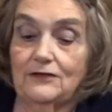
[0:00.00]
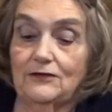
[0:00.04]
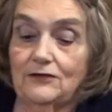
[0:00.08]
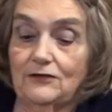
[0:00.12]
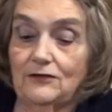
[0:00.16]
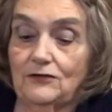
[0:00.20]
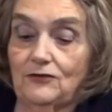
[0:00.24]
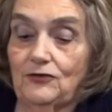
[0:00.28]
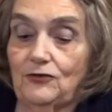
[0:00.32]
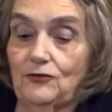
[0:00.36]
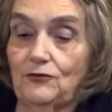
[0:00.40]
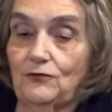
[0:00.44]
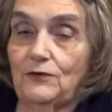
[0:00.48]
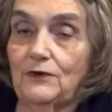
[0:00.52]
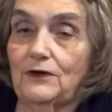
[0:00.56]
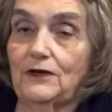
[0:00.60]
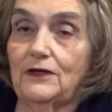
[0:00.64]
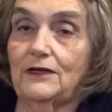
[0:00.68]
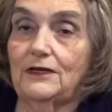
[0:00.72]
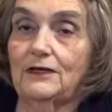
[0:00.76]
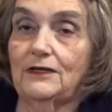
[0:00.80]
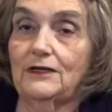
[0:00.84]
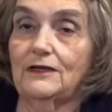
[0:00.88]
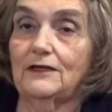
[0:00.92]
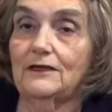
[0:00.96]
you
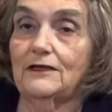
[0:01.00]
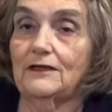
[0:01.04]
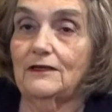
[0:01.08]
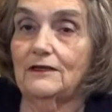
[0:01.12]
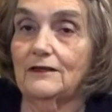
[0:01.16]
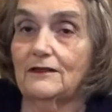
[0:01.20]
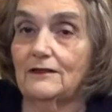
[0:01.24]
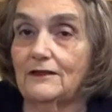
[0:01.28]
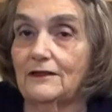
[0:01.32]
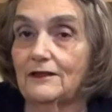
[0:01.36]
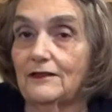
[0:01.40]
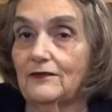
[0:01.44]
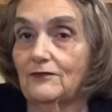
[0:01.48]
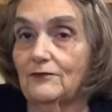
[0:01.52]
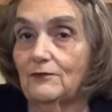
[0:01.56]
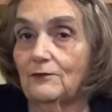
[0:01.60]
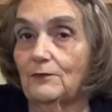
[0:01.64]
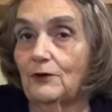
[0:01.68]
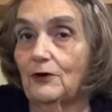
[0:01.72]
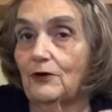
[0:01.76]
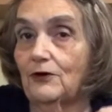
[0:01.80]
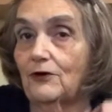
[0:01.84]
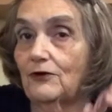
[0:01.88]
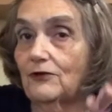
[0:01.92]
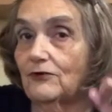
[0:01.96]
run this
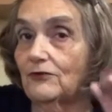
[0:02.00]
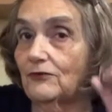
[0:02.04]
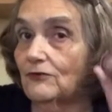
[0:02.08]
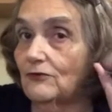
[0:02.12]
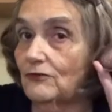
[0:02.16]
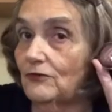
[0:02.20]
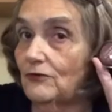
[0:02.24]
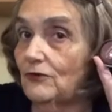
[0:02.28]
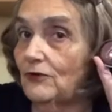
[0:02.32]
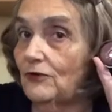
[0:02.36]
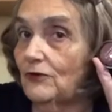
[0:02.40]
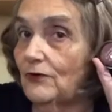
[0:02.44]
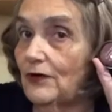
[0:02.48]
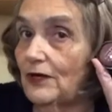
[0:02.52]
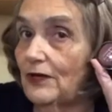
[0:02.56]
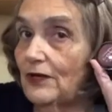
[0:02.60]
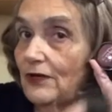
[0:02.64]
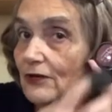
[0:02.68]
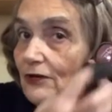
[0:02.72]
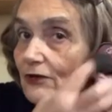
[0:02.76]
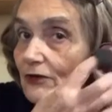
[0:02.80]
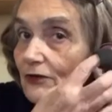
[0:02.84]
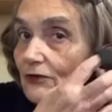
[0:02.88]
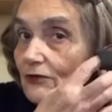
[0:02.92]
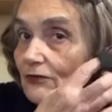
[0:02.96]
part through your
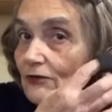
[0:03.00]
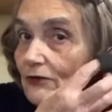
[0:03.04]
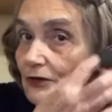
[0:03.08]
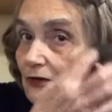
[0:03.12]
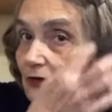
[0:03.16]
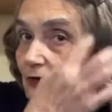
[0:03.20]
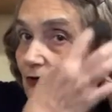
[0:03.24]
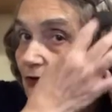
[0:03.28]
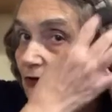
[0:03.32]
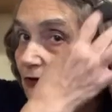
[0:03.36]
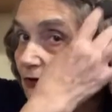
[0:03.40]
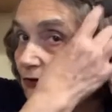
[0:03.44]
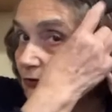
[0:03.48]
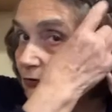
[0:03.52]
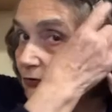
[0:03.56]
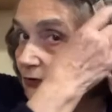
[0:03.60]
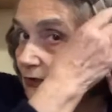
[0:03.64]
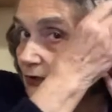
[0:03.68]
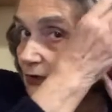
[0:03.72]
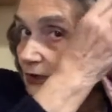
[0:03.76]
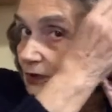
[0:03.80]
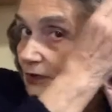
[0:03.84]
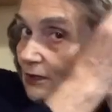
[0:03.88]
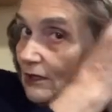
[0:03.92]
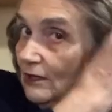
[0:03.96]
hair and go
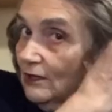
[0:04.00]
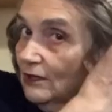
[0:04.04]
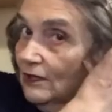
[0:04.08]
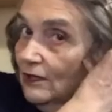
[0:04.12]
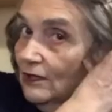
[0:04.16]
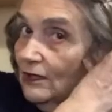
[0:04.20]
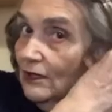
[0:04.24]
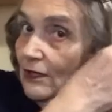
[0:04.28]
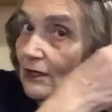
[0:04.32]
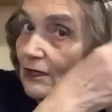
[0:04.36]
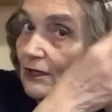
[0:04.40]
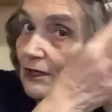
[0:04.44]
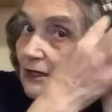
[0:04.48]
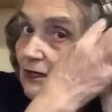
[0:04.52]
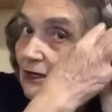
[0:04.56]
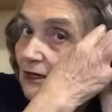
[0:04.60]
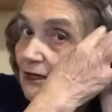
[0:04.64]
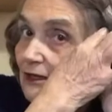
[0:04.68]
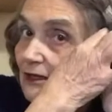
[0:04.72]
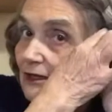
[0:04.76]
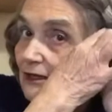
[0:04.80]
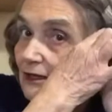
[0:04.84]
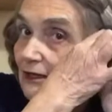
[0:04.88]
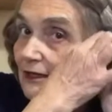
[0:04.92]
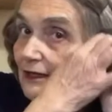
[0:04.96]

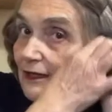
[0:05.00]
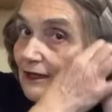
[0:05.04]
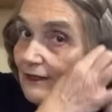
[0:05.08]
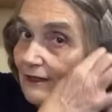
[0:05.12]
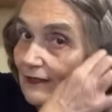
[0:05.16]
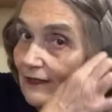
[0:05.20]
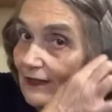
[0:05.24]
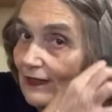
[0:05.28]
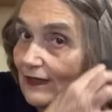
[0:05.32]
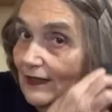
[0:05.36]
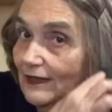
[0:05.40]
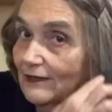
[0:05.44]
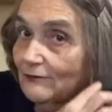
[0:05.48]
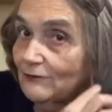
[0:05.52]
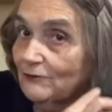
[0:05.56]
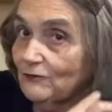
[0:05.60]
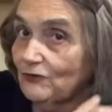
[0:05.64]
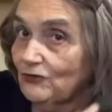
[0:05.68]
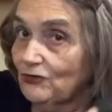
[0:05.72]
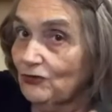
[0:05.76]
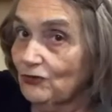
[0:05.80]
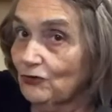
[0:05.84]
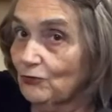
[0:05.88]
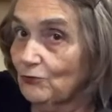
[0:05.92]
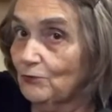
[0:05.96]
like that,
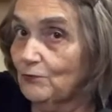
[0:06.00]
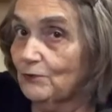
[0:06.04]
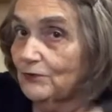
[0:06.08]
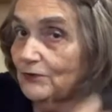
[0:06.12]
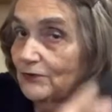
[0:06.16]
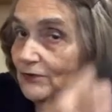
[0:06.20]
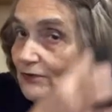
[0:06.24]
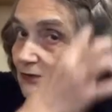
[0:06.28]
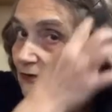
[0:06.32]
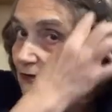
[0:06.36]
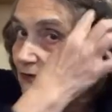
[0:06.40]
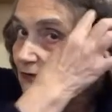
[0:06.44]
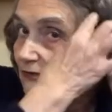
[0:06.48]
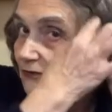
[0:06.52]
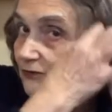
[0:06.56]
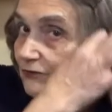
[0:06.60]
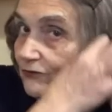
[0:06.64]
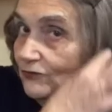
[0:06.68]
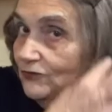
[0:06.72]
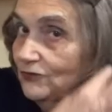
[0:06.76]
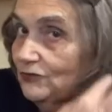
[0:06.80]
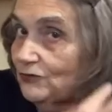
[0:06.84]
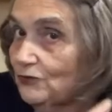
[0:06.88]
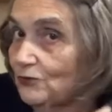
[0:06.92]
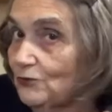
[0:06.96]
zoop,
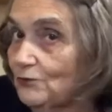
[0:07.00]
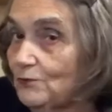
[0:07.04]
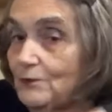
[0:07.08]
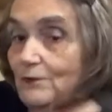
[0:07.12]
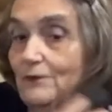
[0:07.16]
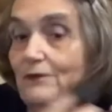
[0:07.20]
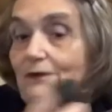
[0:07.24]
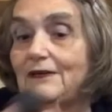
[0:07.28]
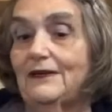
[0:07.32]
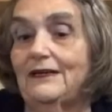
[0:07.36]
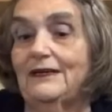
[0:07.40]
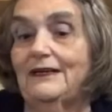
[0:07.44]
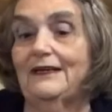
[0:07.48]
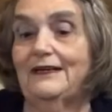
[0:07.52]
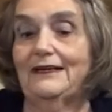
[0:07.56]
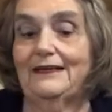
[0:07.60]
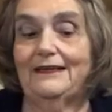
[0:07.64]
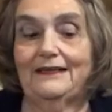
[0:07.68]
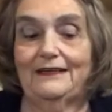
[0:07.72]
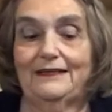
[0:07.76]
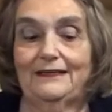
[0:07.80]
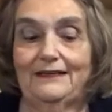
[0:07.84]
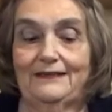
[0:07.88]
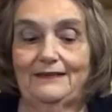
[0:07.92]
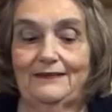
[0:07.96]
zoop,
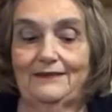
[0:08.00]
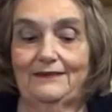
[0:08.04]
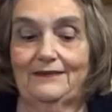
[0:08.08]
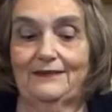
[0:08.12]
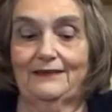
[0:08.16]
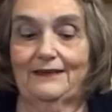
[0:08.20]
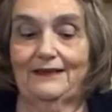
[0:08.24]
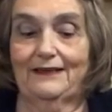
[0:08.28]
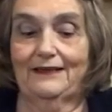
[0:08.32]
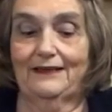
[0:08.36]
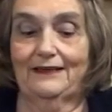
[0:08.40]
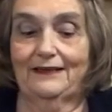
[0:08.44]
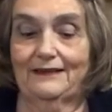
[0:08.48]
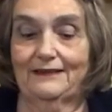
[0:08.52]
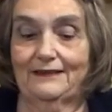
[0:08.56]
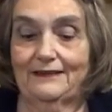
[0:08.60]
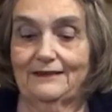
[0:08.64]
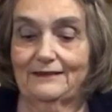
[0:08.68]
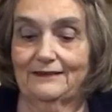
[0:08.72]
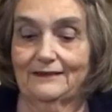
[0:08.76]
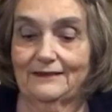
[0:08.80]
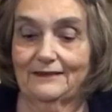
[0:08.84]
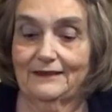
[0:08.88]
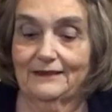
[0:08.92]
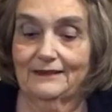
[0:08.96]

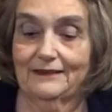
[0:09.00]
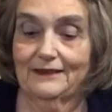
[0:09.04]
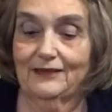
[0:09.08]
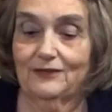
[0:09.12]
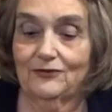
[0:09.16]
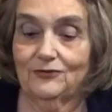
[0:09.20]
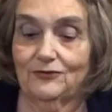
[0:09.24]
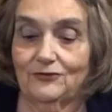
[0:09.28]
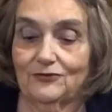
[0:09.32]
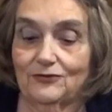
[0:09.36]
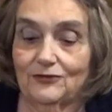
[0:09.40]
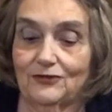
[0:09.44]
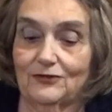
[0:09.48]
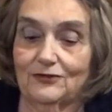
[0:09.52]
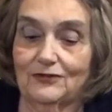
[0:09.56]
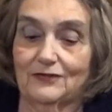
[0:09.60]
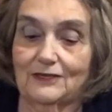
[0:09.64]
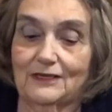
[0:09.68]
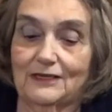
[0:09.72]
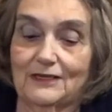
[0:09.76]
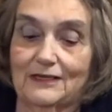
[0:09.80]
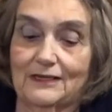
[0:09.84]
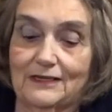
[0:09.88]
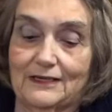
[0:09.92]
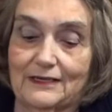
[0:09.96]
and it colors it.
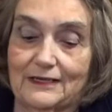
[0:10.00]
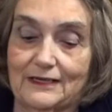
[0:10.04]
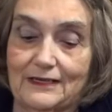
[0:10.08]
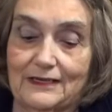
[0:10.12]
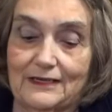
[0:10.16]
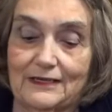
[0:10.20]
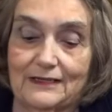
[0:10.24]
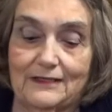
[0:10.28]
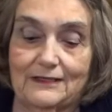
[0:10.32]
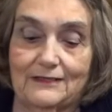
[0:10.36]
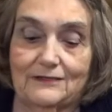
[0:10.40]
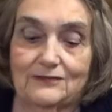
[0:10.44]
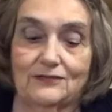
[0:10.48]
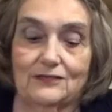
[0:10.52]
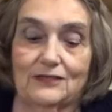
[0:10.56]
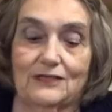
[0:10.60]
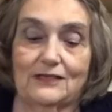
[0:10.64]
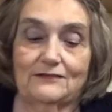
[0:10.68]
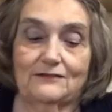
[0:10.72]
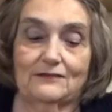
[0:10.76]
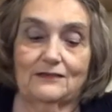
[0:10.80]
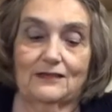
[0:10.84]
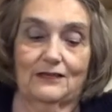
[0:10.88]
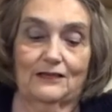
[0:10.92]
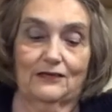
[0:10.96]
So
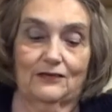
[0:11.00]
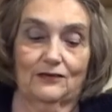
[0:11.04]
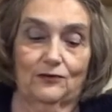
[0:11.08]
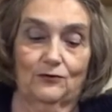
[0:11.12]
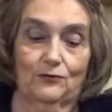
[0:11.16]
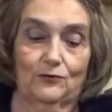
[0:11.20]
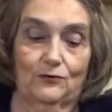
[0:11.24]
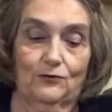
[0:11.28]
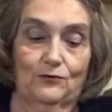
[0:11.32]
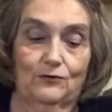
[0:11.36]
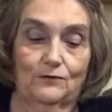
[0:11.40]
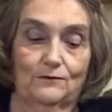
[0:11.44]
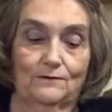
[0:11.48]
that's kind of cool.